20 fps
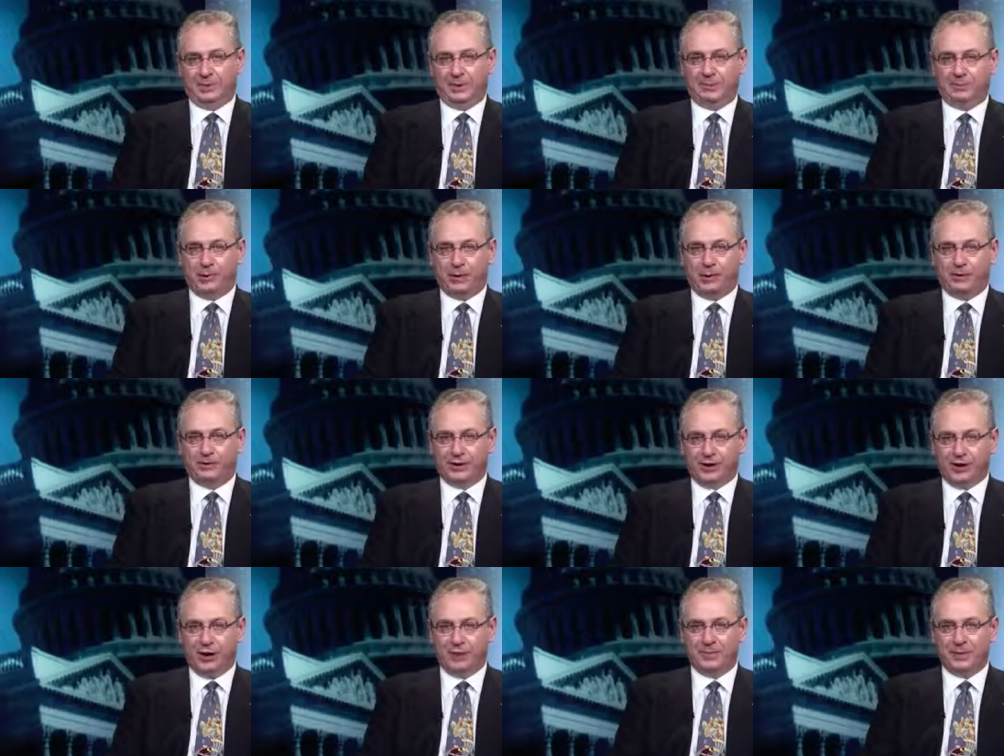apropos of
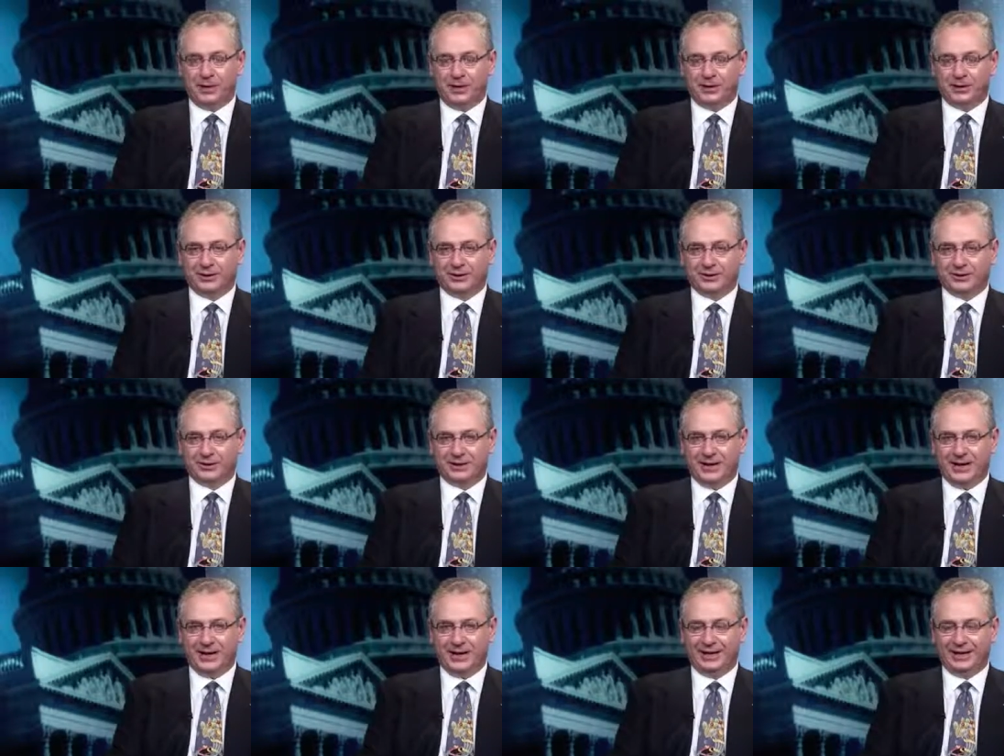a Comey hearing
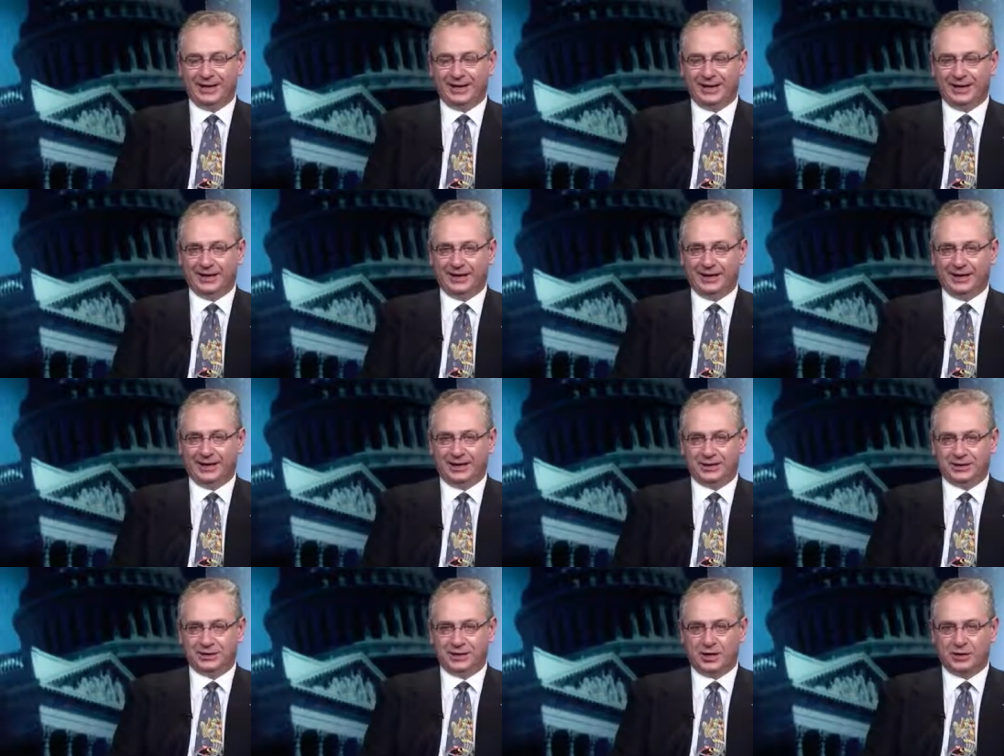today, uh,
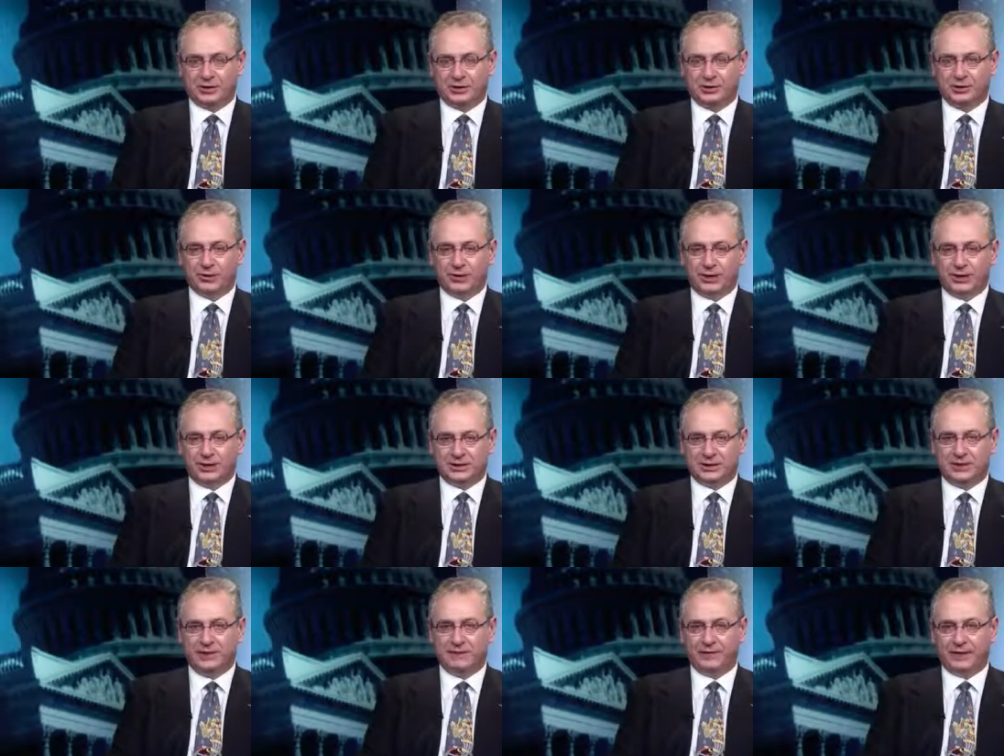that is
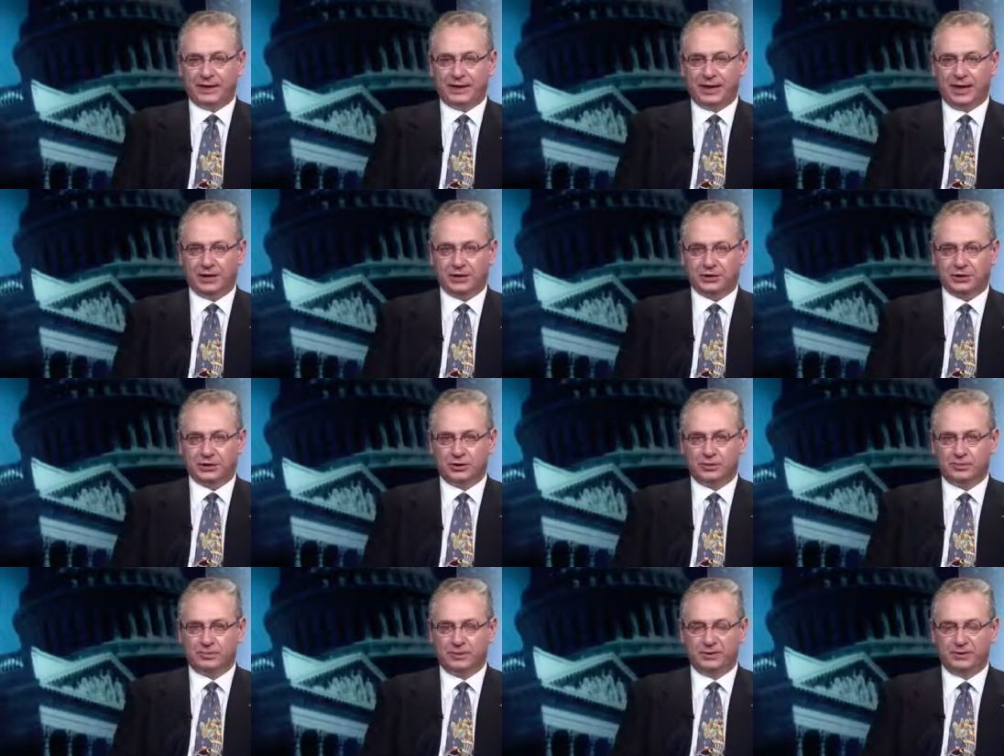certainly something that
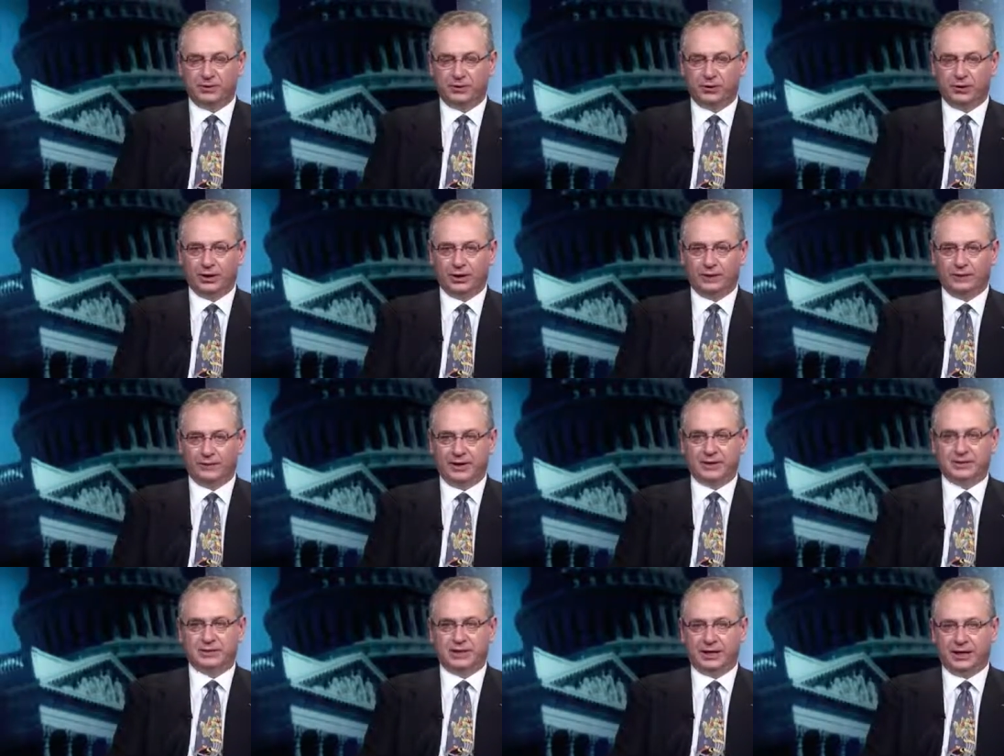should be thoroughly
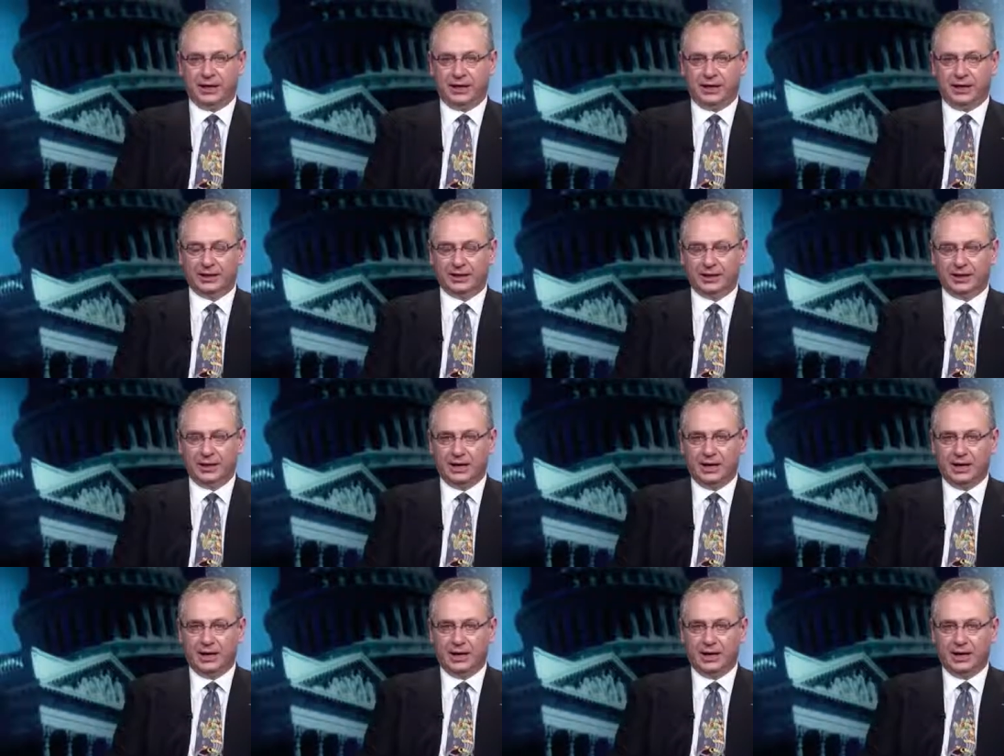investigated.